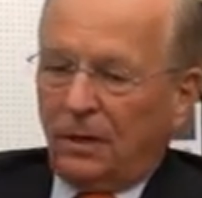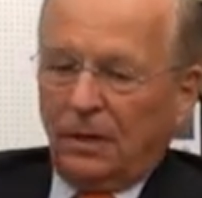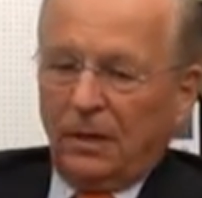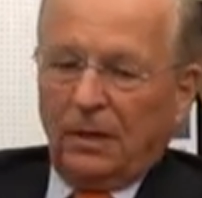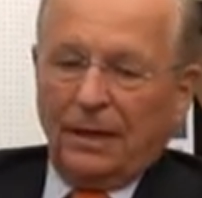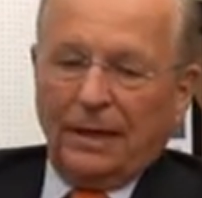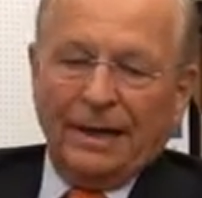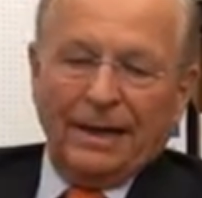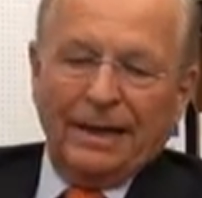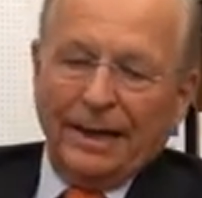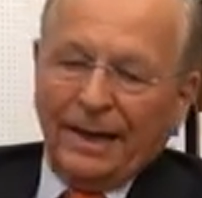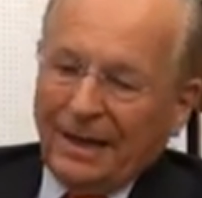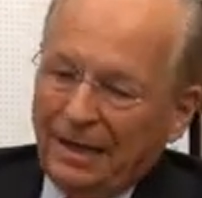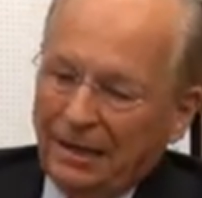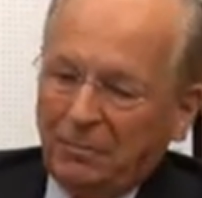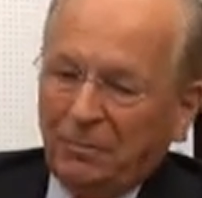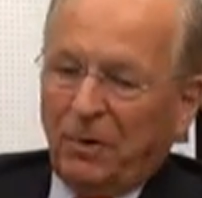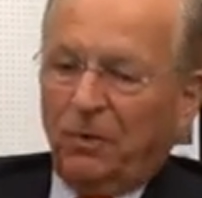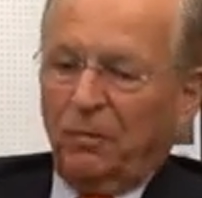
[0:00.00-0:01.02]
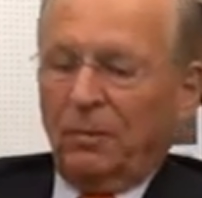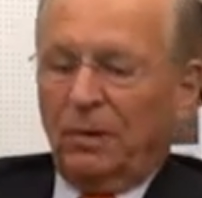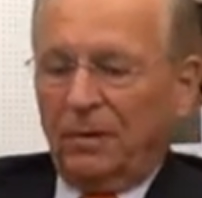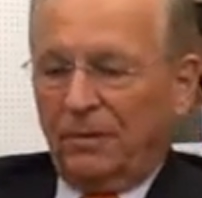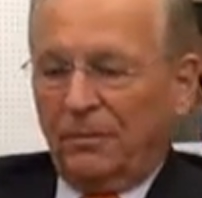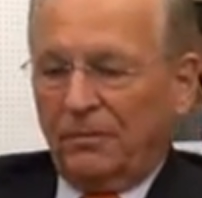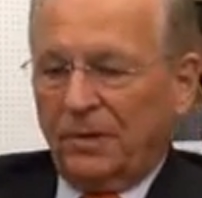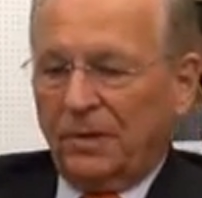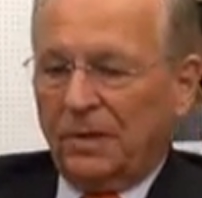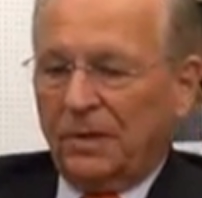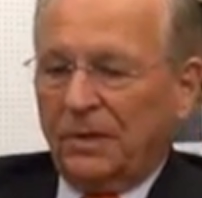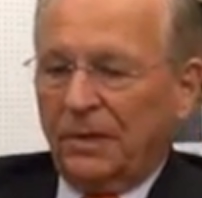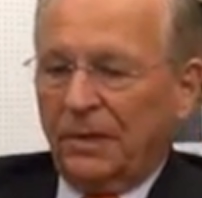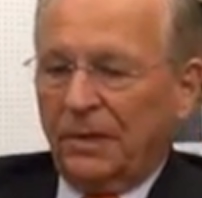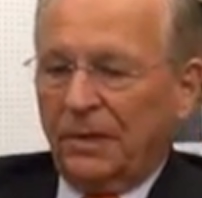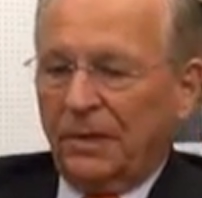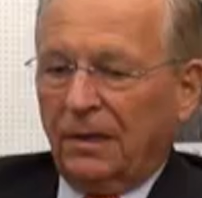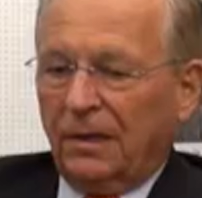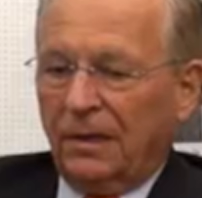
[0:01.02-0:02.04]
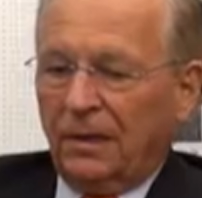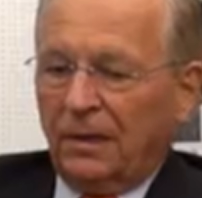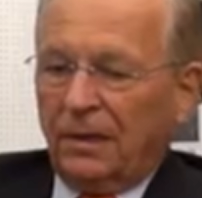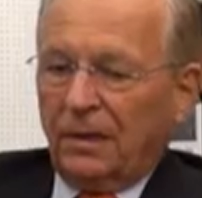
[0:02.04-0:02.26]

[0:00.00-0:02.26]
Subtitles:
at any moment of this year